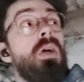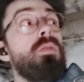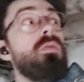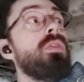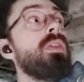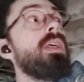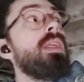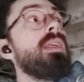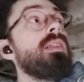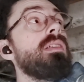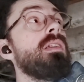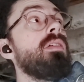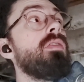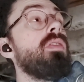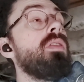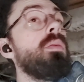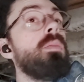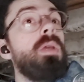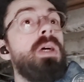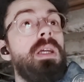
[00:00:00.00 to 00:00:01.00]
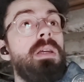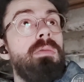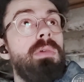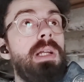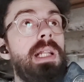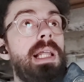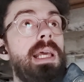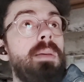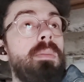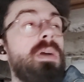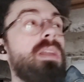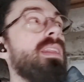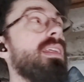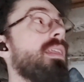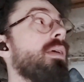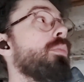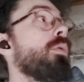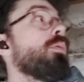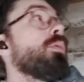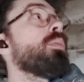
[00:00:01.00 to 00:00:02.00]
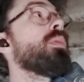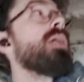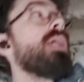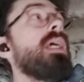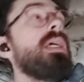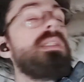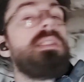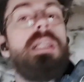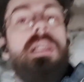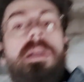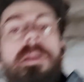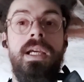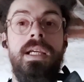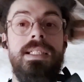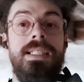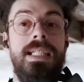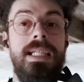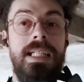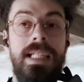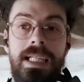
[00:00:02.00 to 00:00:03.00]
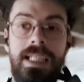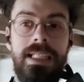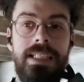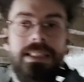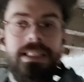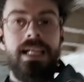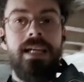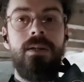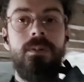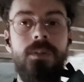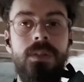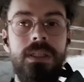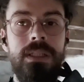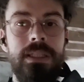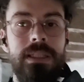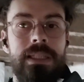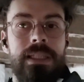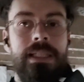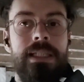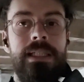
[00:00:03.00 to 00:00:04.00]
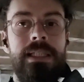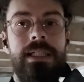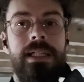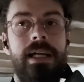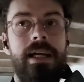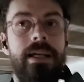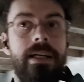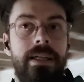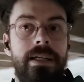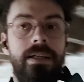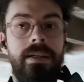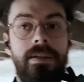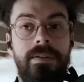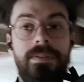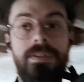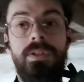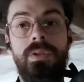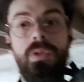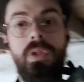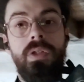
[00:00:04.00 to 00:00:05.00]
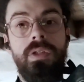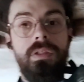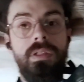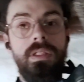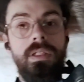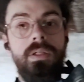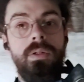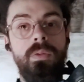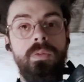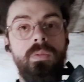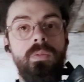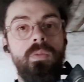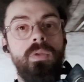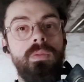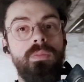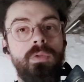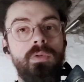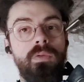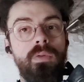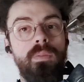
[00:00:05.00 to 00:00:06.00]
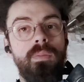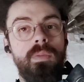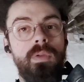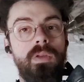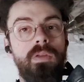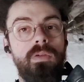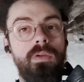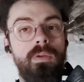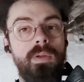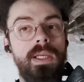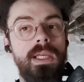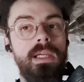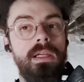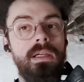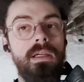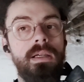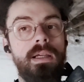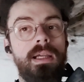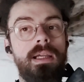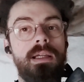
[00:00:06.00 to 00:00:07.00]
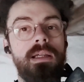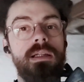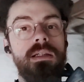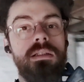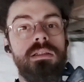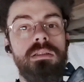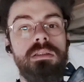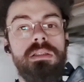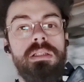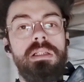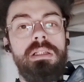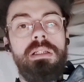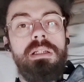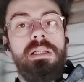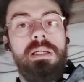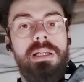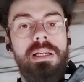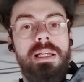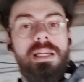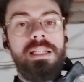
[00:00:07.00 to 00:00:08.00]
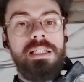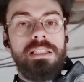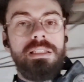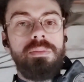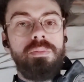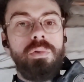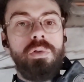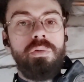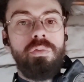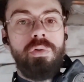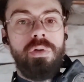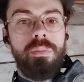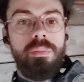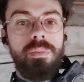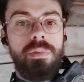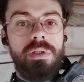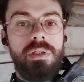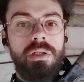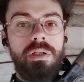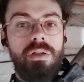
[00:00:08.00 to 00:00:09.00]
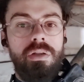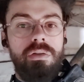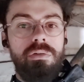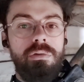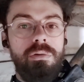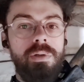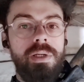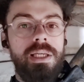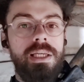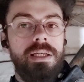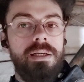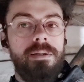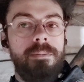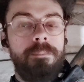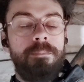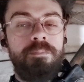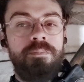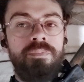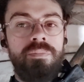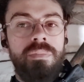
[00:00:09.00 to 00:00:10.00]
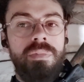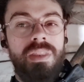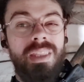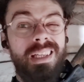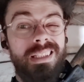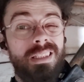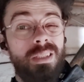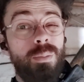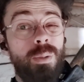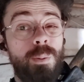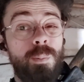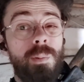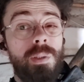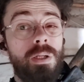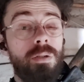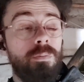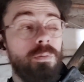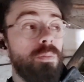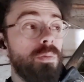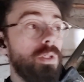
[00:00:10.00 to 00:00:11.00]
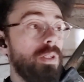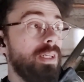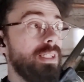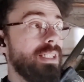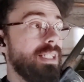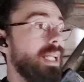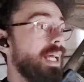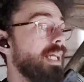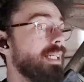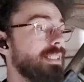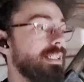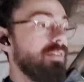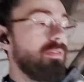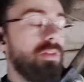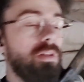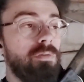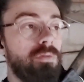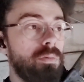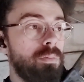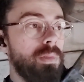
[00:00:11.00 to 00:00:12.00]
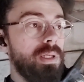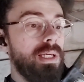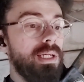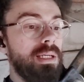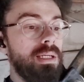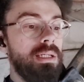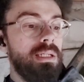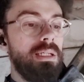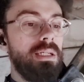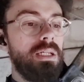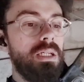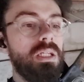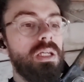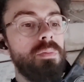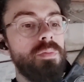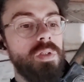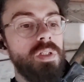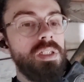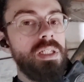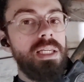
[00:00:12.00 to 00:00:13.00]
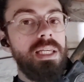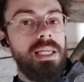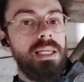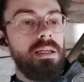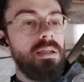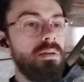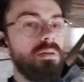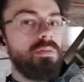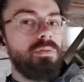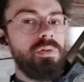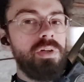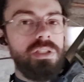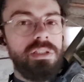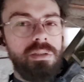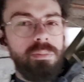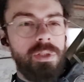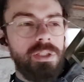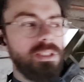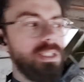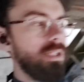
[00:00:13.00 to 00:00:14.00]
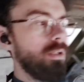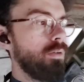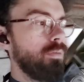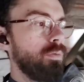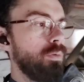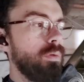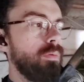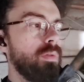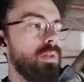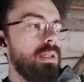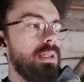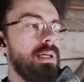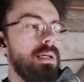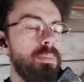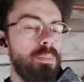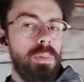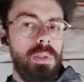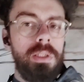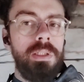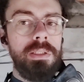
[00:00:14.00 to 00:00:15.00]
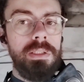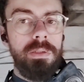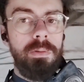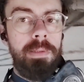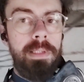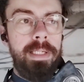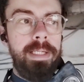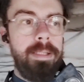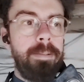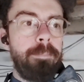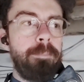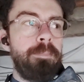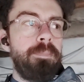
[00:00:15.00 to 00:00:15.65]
hopefully there's enough of them that I can reclaim. I think there probably is. Ceiling is down. I've still got one more room through here and a small room through here. That's going to be the plant room, so that's next. Everything from there comes into here. First I might take off all of the lime plaster in here,